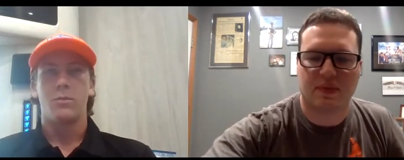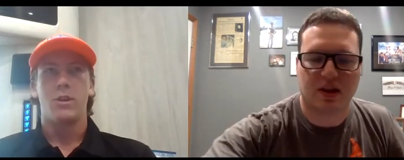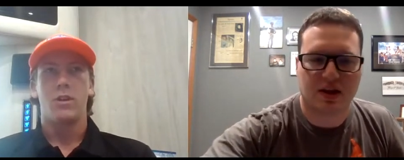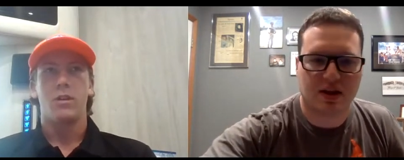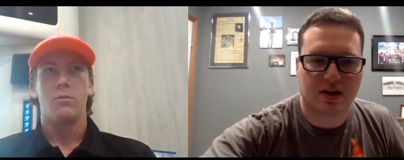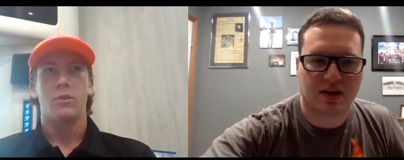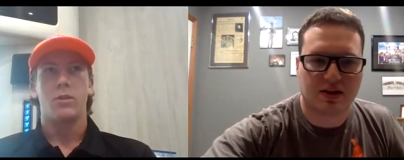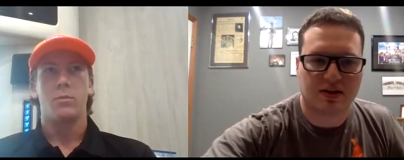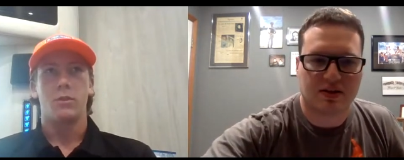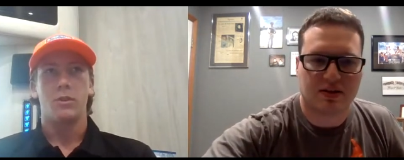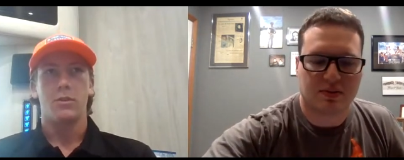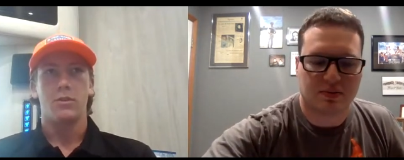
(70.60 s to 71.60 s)
Speaker 1: meet him a couple
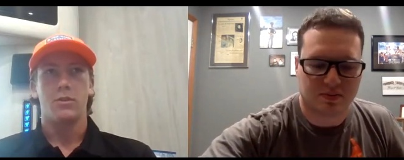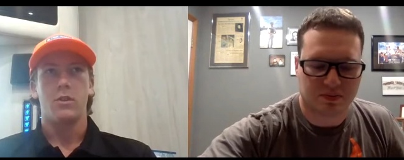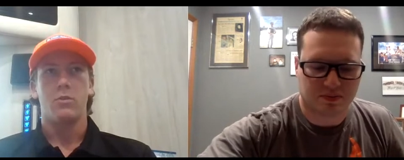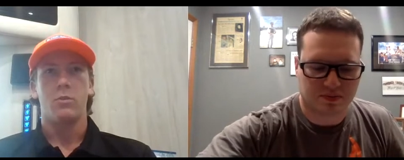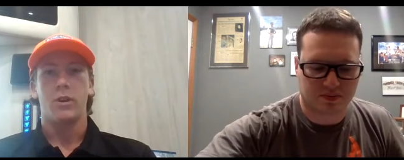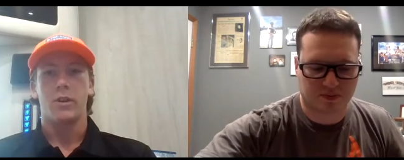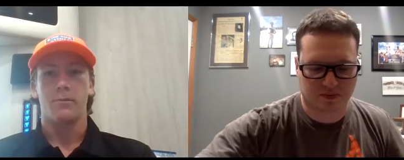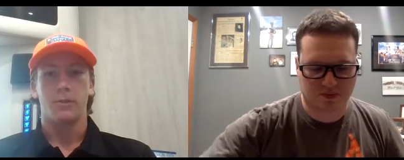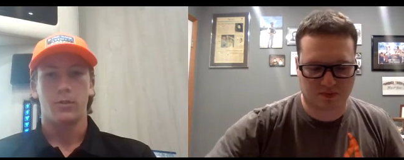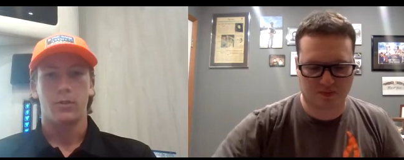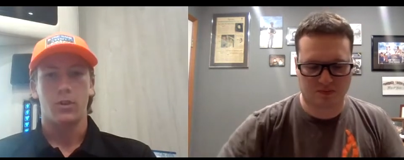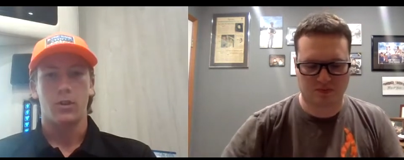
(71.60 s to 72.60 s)
years ago when i
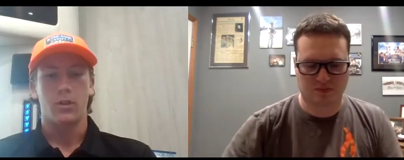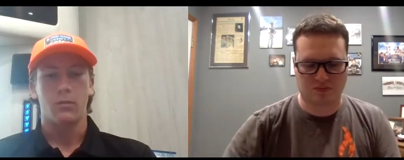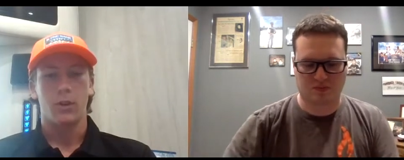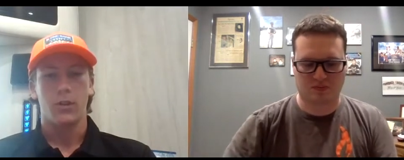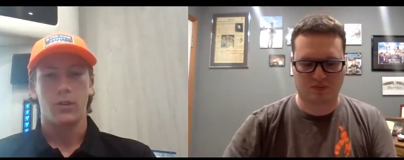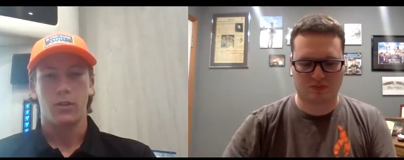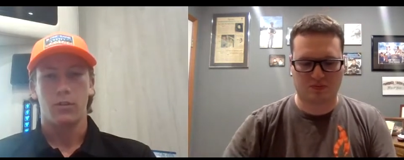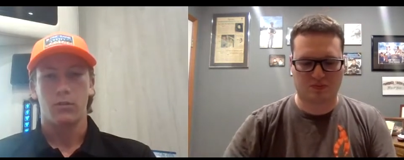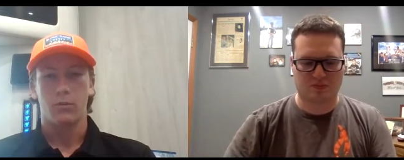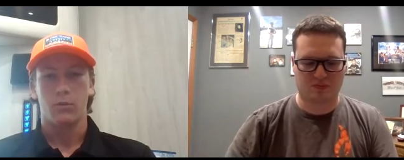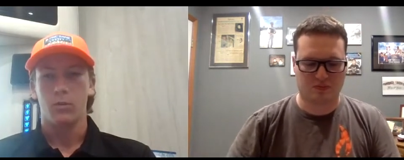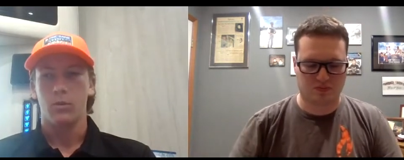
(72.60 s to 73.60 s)
first started racing
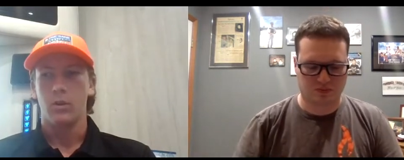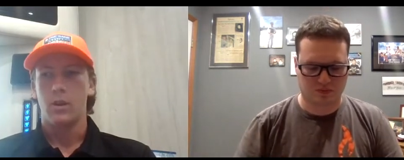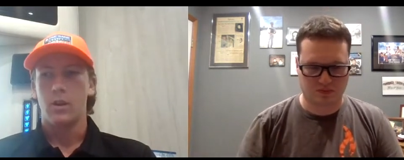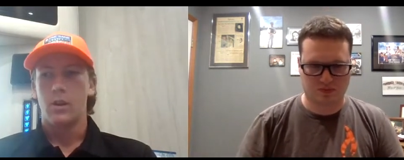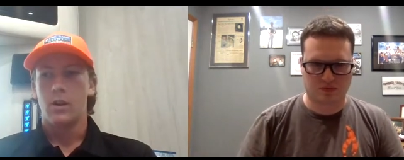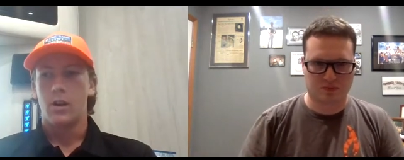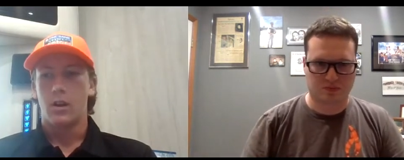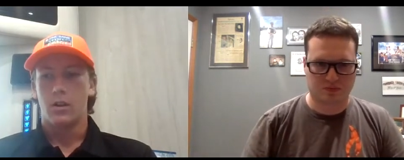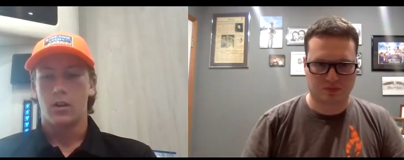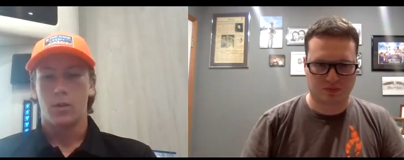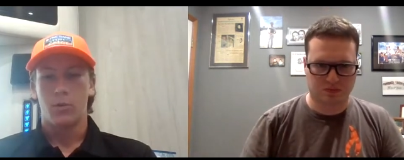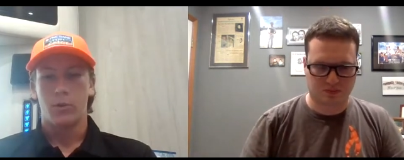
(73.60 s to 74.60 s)
through uh, a
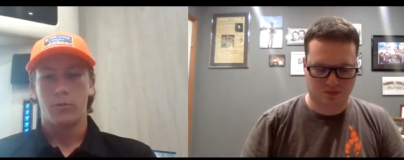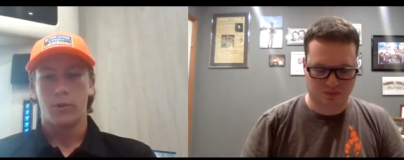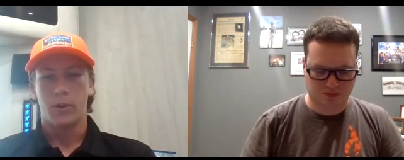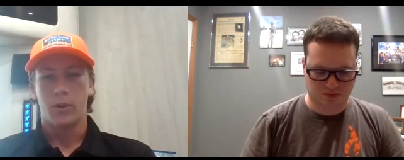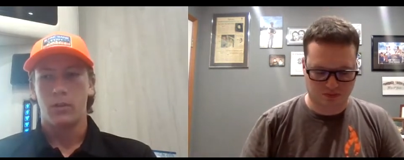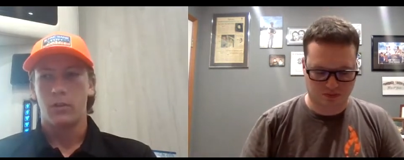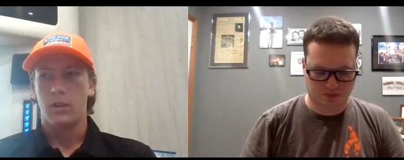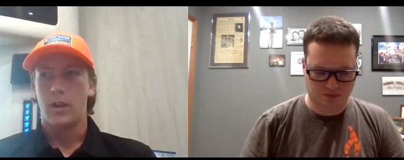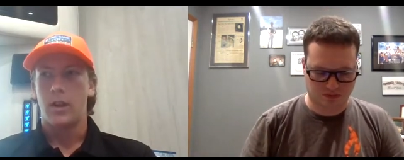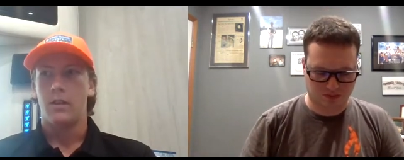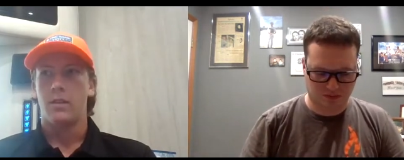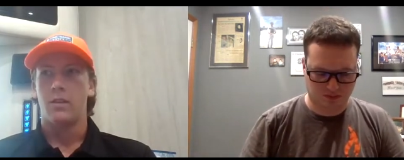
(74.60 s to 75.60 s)
common friend
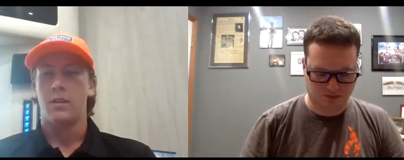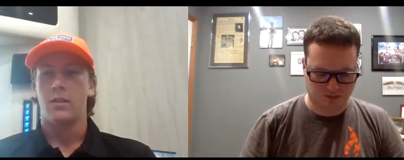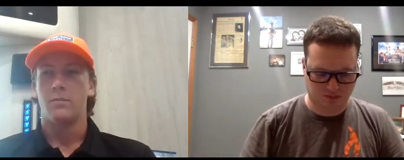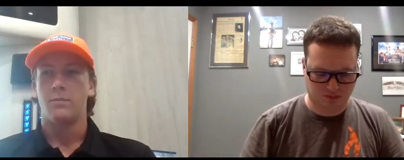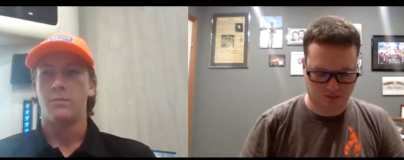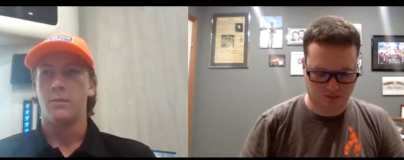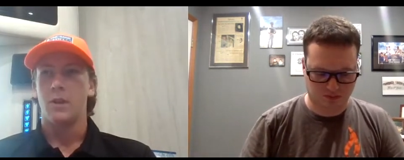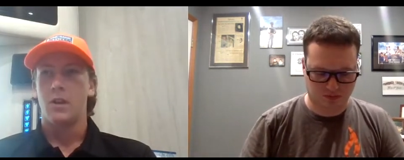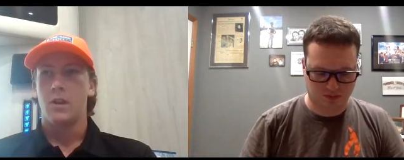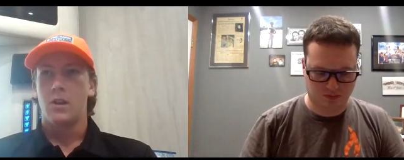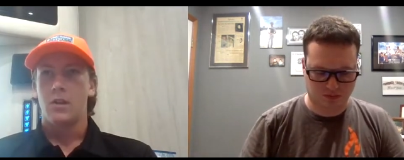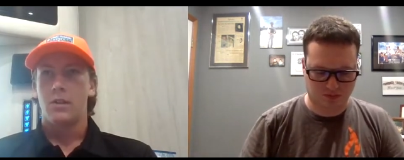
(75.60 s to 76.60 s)
and um,
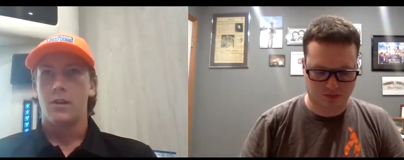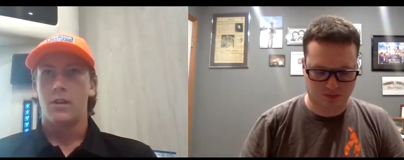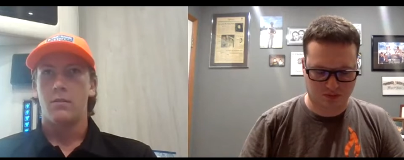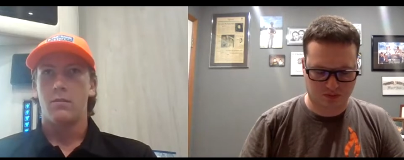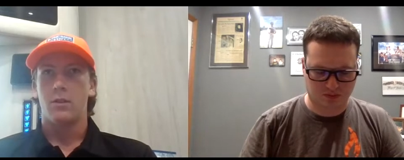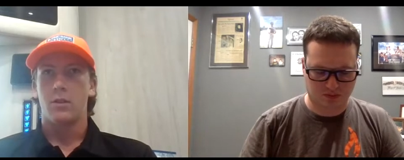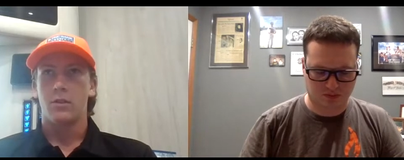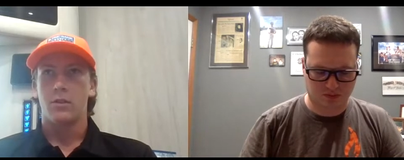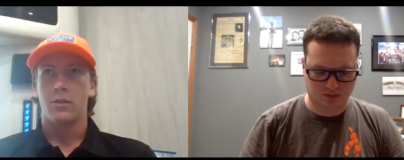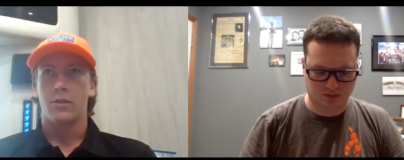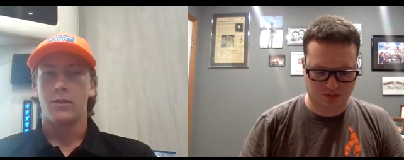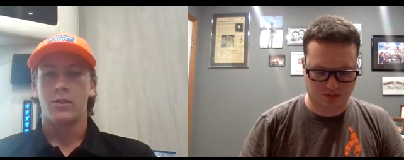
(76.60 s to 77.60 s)
then earlier
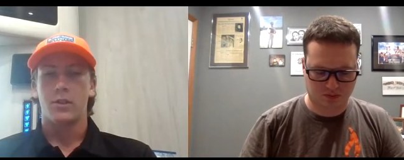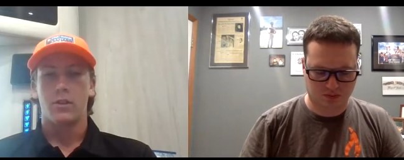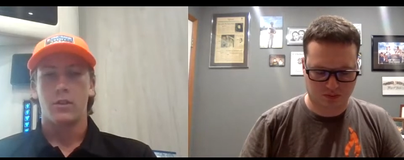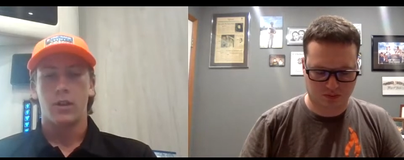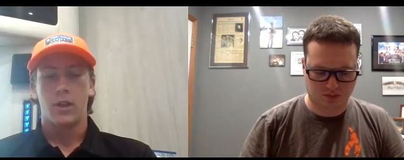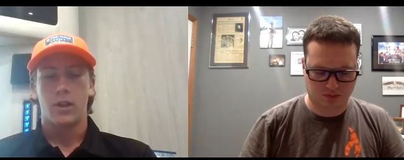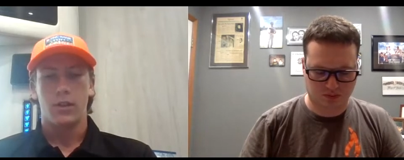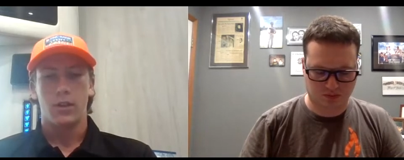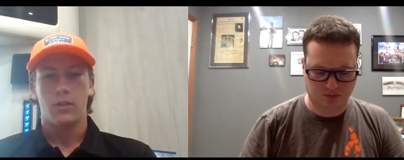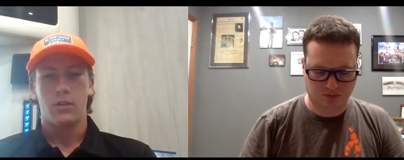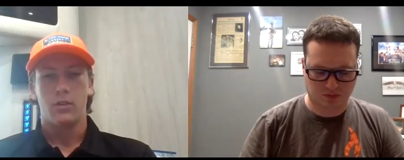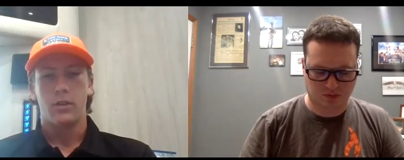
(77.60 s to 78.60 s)
this year at
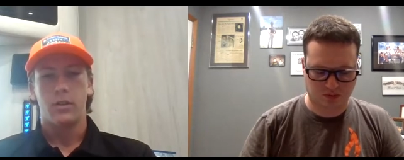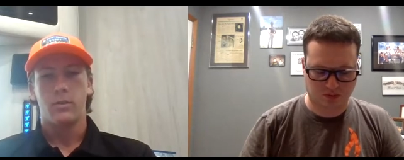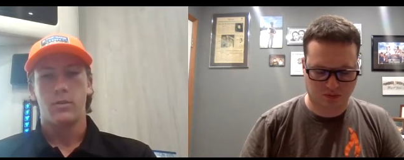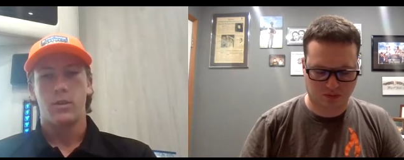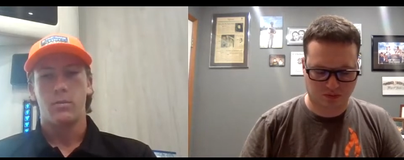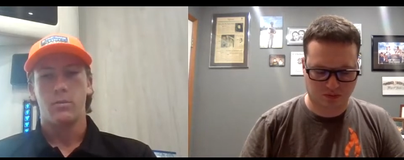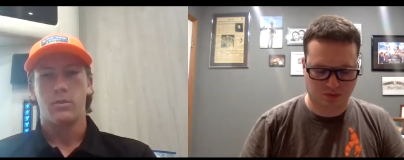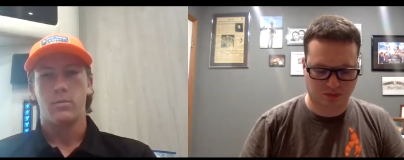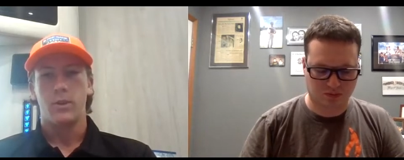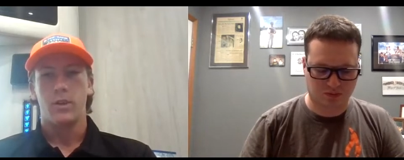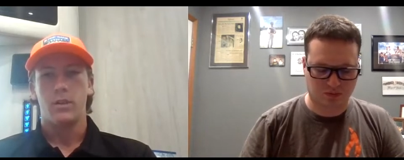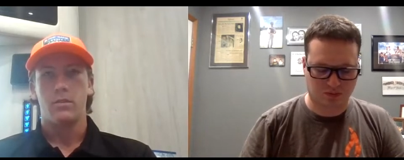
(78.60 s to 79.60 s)
daytona i was able to
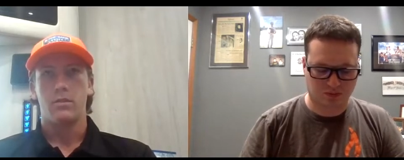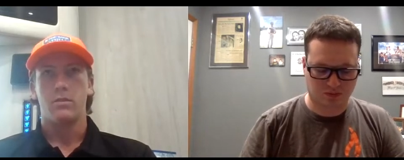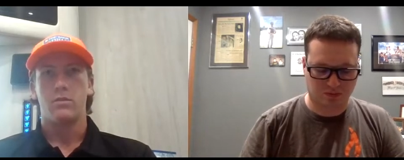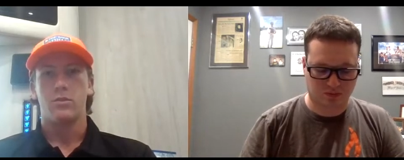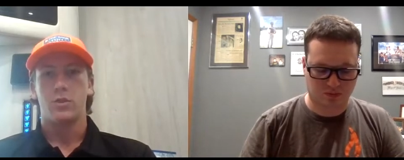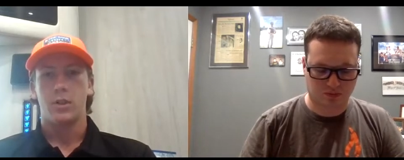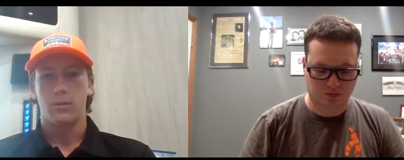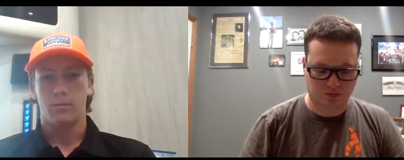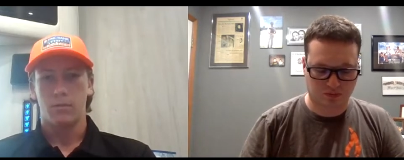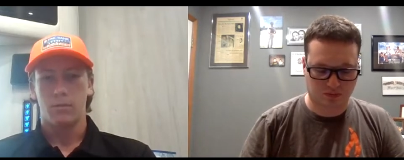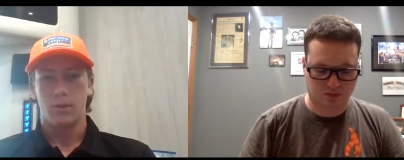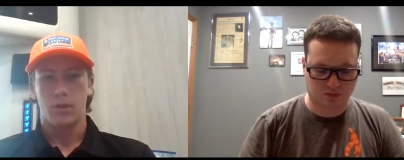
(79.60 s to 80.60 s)
meet chip
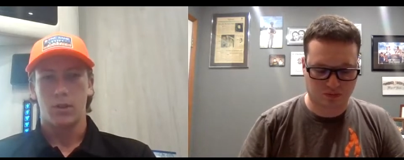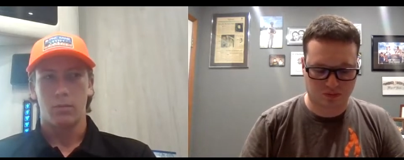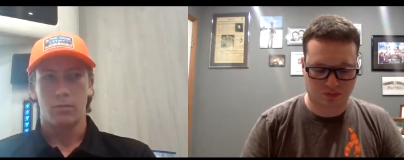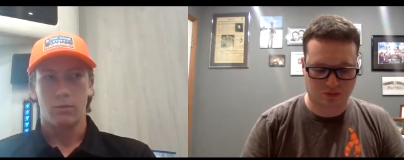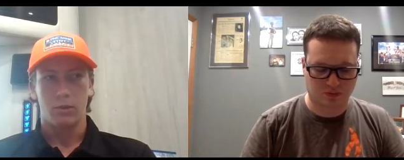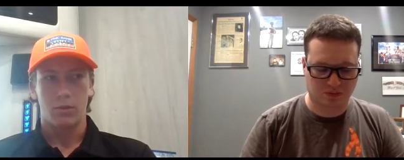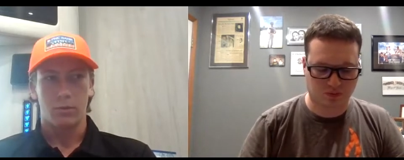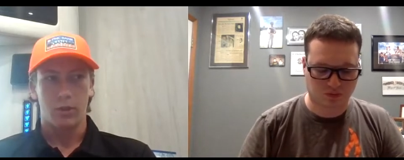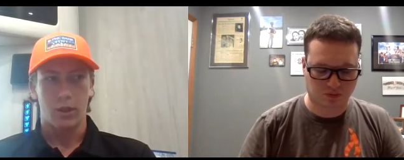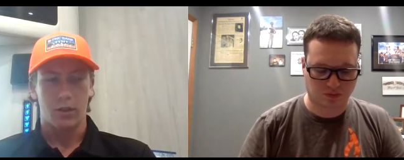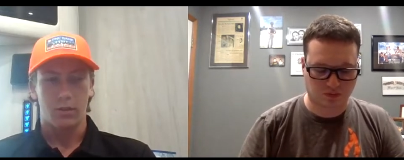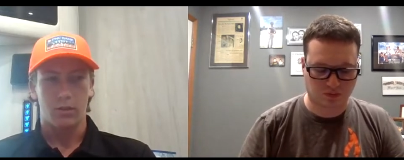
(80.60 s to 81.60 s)
um, chip
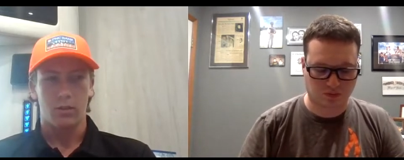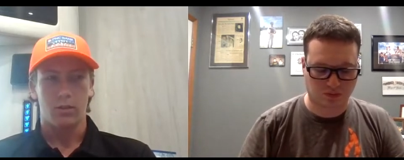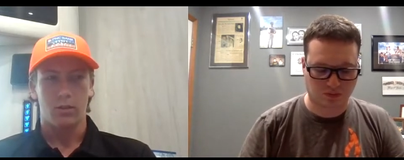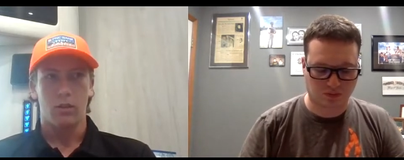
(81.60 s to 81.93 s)
ganassi